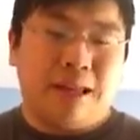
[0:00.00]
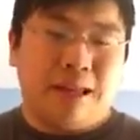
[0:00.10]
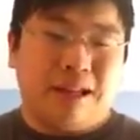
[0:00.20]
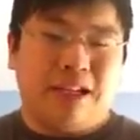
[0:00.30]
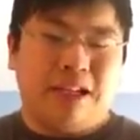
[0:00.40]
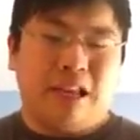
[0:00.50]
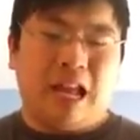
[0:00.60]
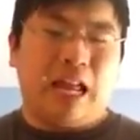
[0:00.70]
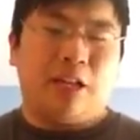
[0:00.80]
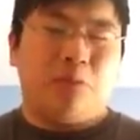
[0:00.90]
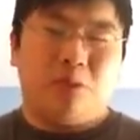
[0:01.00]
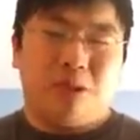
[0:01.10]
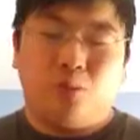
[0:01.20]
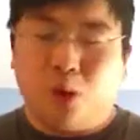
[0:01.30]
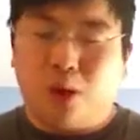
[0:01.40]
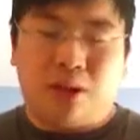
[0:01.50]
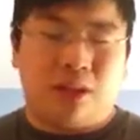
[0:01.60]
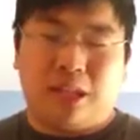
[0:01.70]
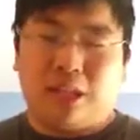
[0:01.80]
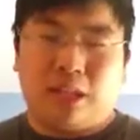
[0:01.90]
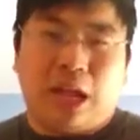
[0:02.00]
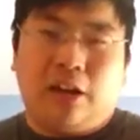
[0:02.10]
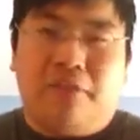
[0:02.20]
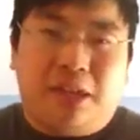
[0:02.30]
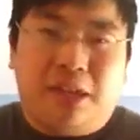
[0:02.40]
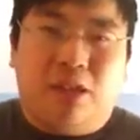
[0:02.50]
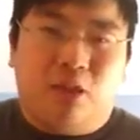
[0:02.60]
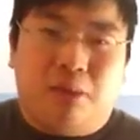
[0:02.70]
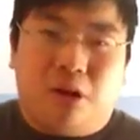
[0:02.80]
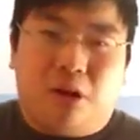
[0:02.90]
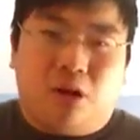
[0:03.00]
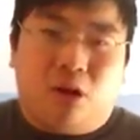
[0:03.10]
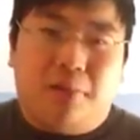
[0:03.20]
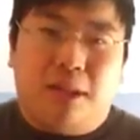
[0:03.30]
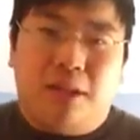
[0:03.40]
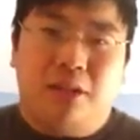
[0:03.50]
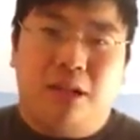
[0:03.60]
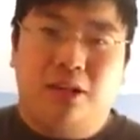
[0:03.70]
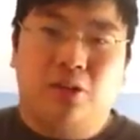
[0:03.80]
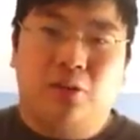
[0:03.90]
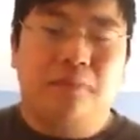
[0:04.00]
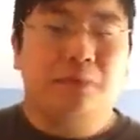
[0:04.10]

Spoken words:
I didn't really see the NFC, so I'm not gonna talk about that.